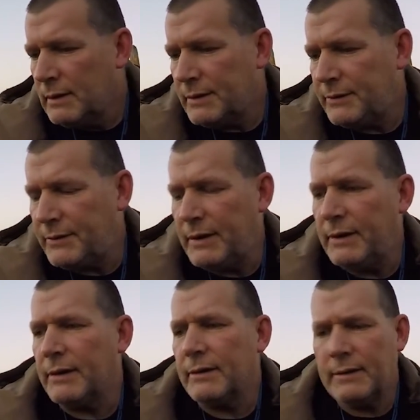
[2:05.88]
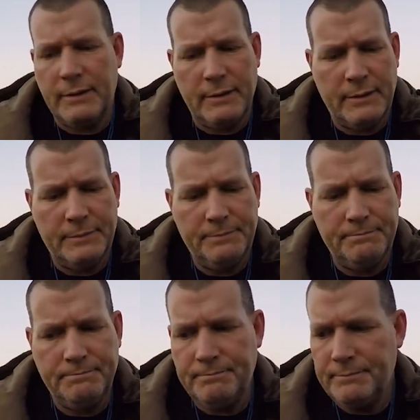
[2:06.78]
Let's see here.
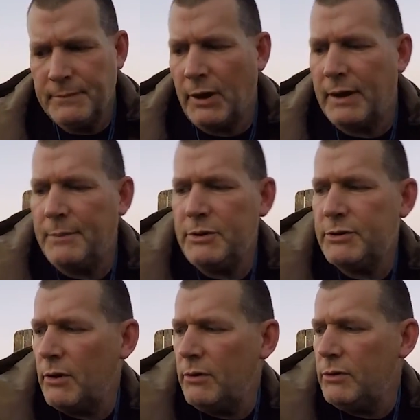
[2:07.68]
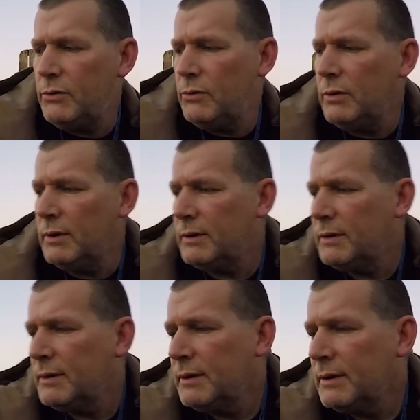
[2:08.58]
Alright, let me show you
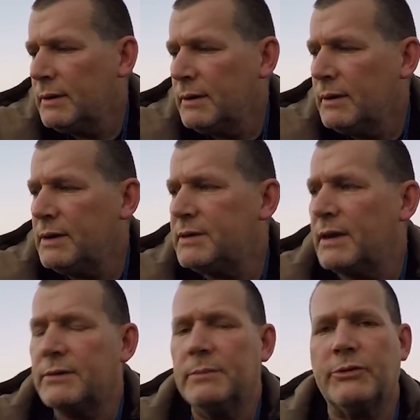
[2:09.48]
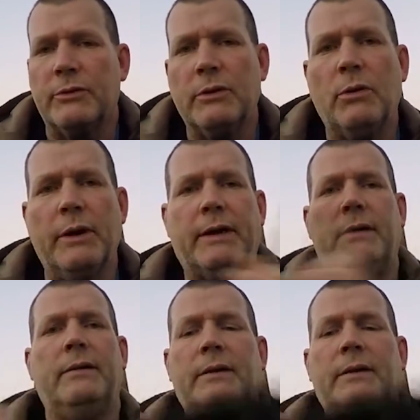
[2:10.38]
these systems real quick.